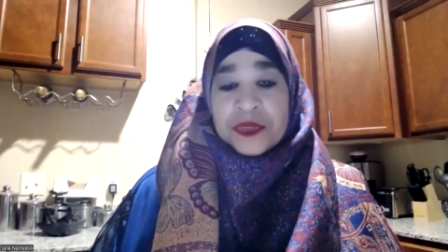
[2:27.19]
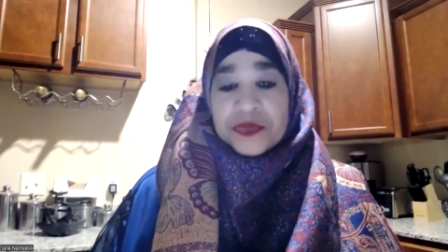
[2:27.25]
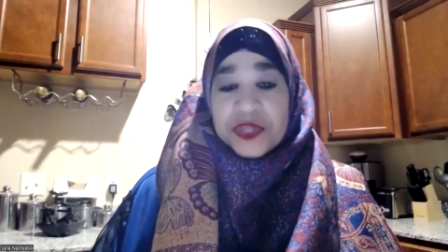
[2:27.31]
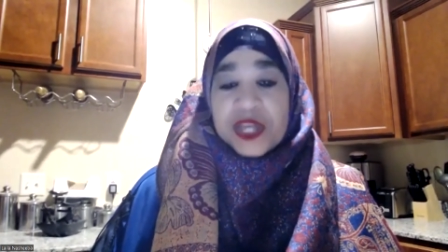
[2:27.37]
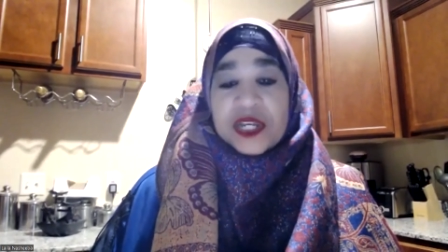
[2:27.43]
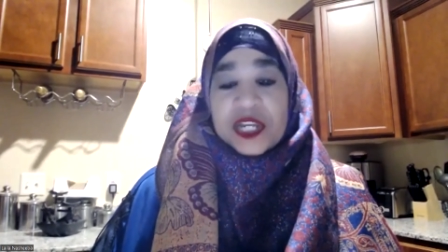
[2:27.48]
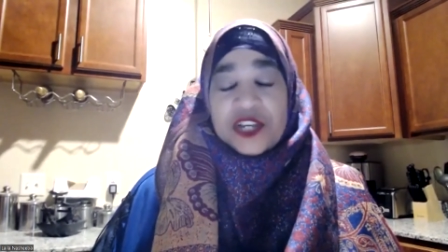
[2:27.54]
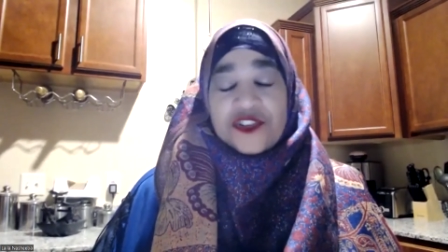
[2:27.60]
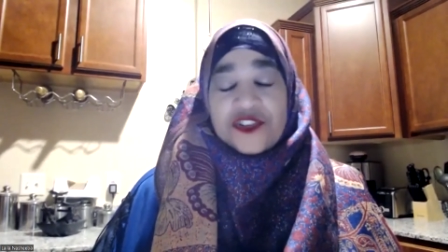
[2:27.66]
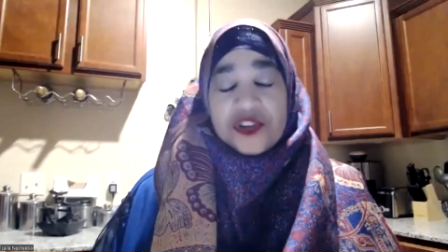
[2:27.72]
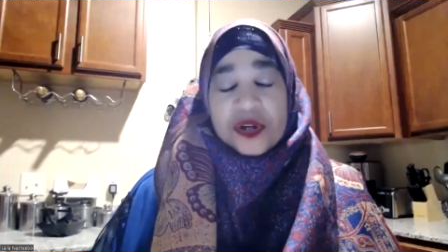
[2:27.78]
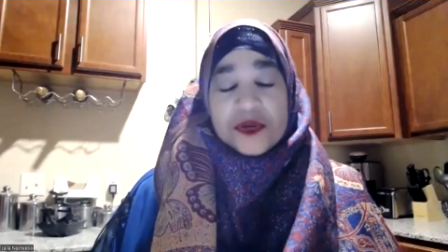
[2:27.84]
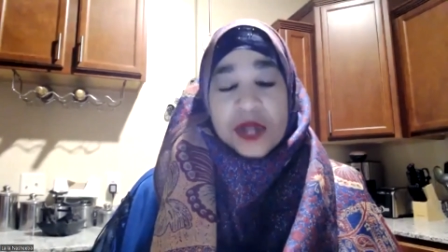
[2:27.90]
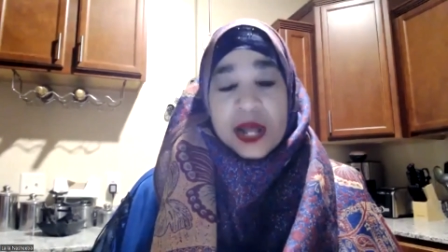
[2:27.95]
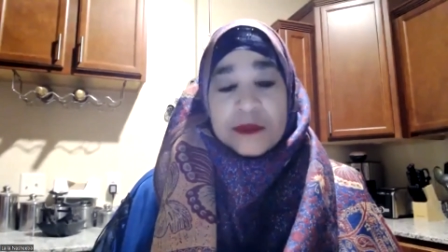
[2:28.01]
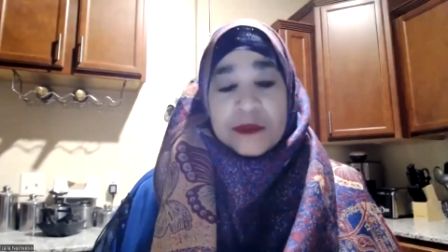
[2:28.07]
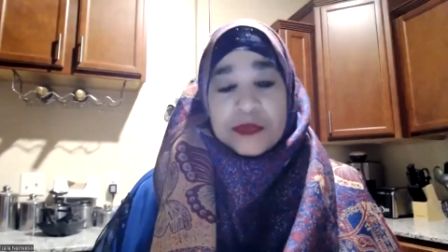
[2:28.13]
Then he
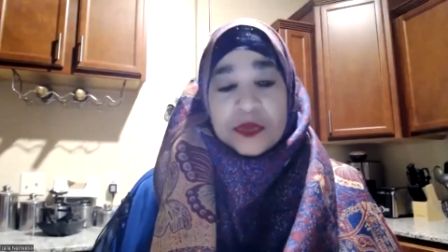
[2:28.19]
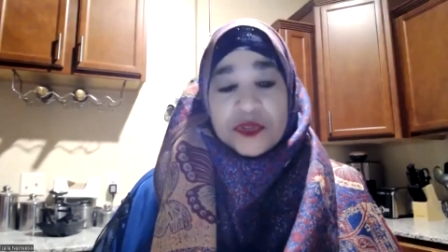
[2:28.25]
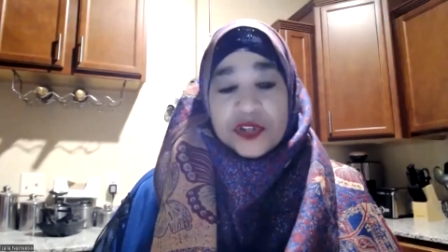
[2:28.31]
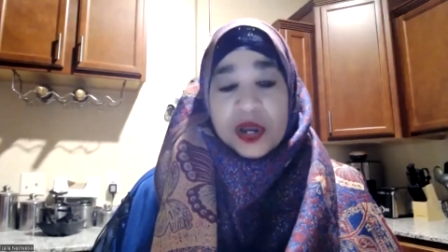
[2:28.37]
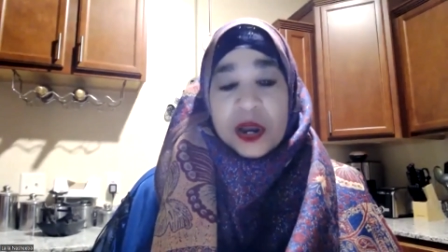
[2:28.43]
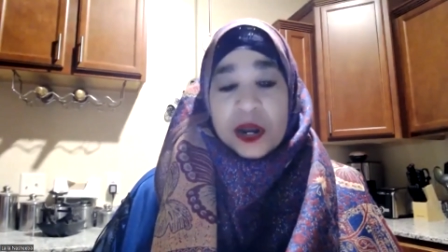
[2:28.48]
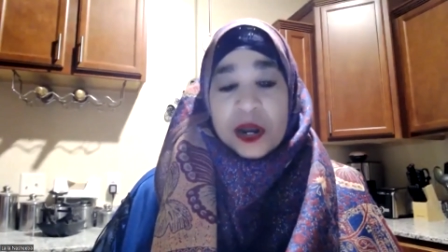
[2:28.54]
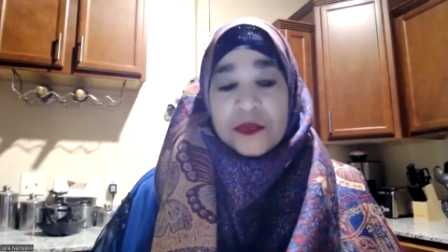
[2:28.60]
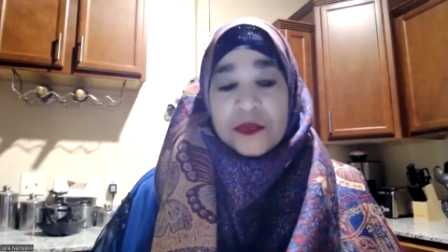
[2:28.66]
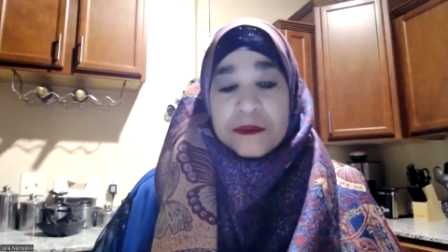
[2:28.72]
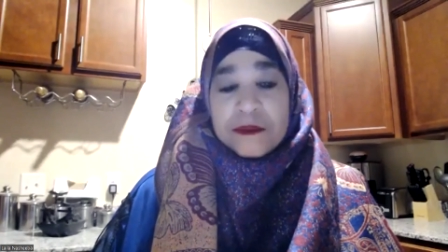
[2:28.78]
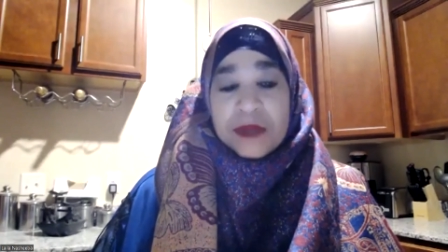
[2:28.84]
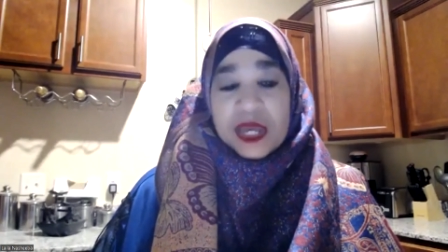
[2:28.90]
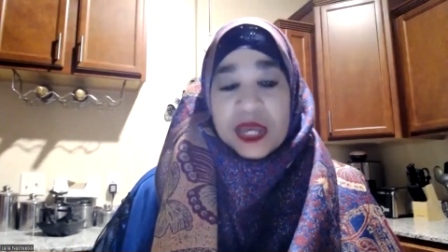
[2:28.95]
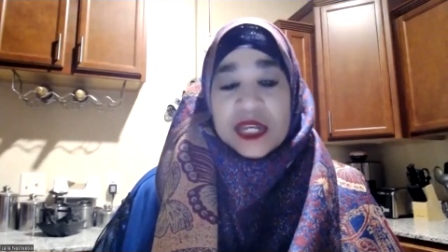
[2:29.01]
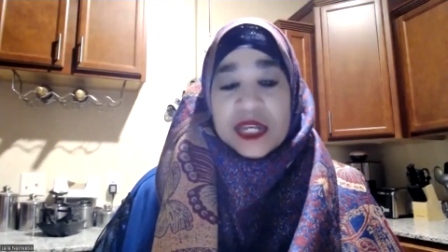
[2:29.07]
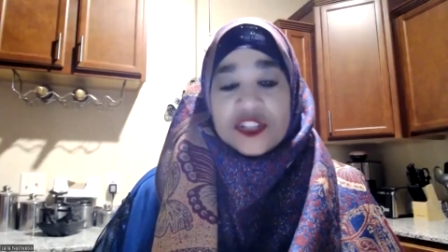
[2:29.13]
told Abu Dar,
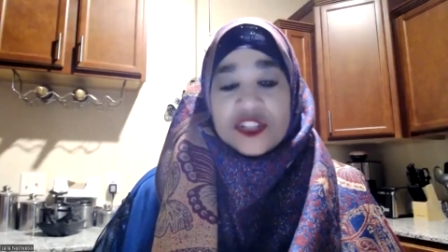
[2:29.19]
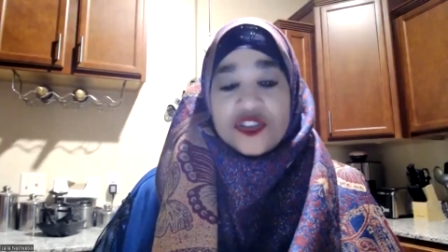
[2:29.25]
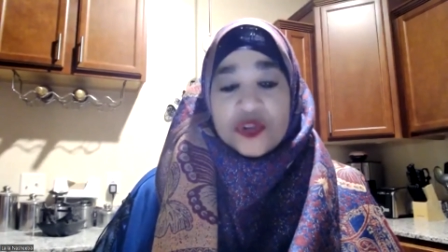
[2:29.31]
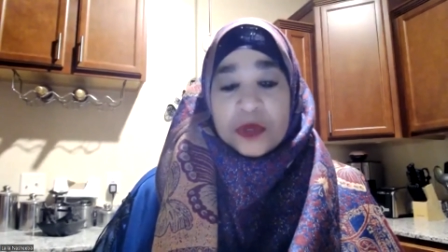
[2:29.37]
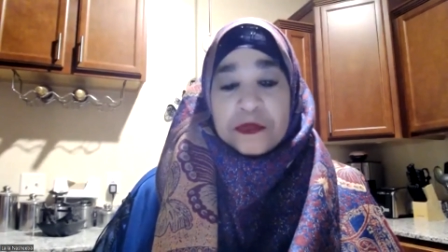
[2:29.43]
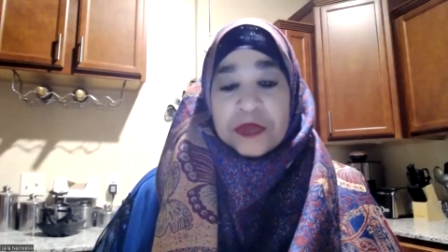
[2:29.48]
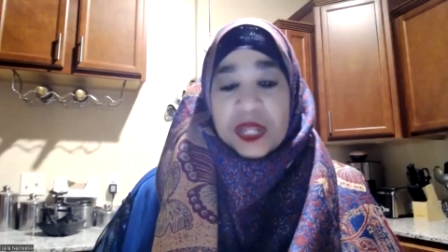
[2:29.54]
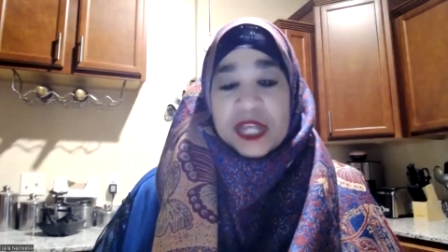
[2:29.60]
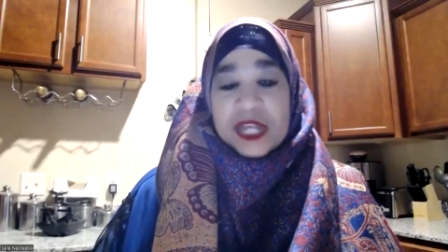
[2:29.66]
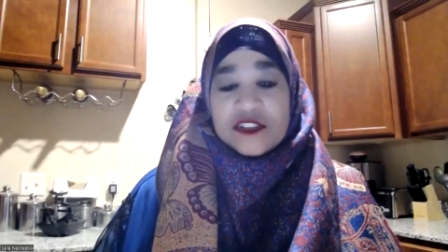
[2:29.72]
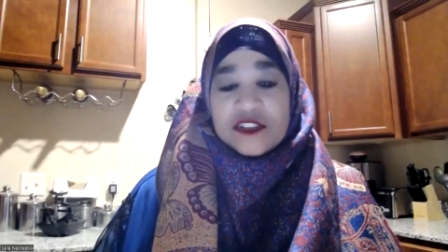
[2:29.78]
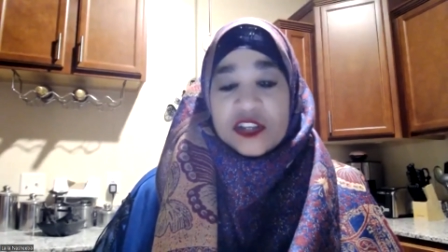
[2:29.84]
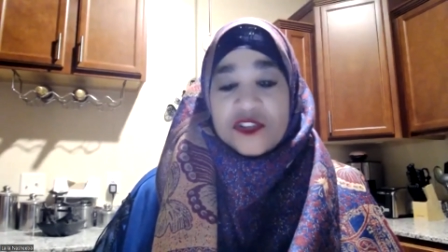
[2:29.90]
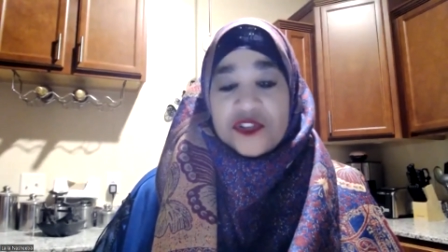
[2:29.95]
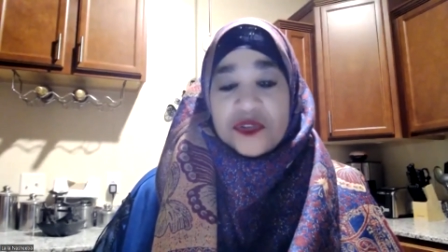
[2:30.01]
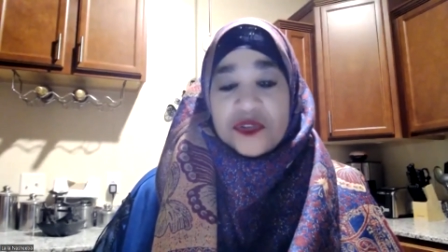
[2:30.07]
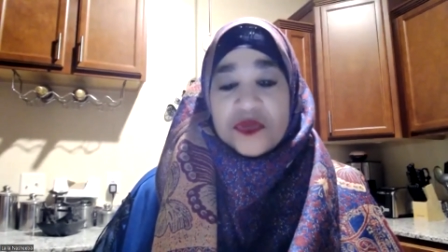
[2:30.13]
Remain at your place
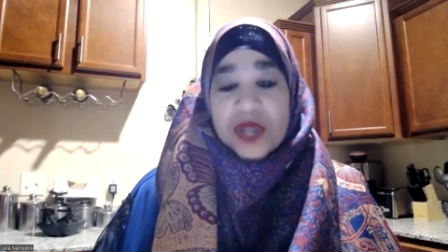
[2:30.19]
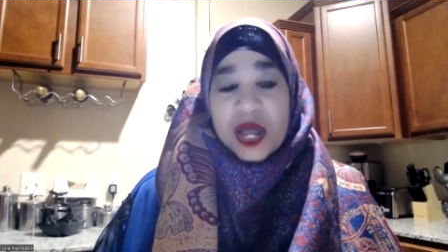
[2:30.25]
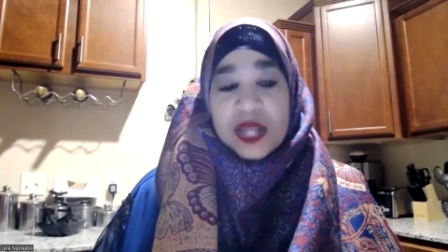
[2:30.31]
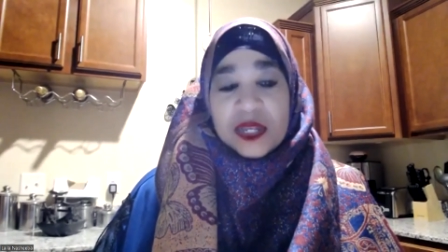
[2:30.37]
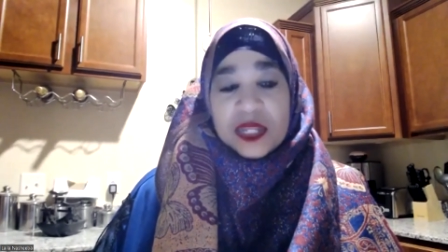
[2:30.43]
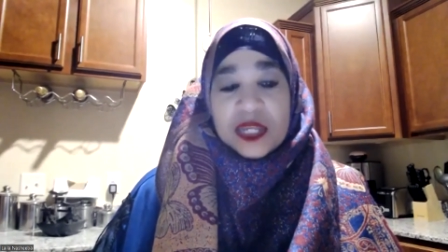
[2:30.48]
and do not